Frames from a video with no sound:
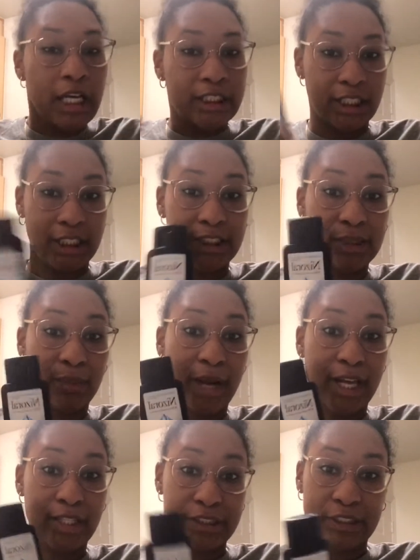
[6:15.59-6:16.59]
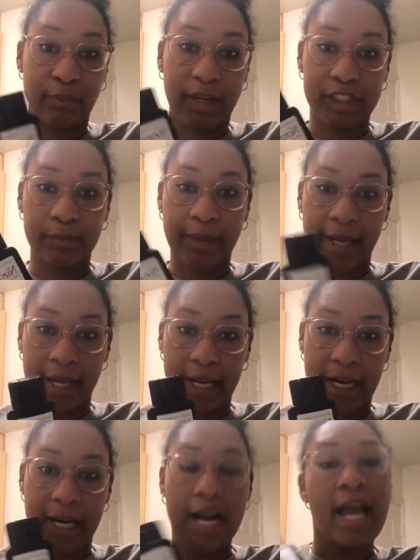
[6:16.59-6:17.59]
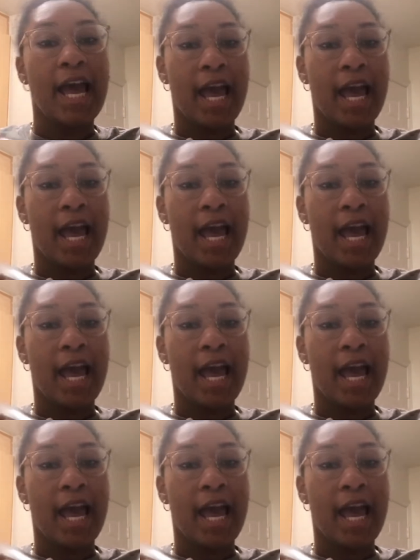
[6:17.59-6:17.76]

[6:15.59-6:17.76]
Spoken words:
So this is what I use to wash my hair,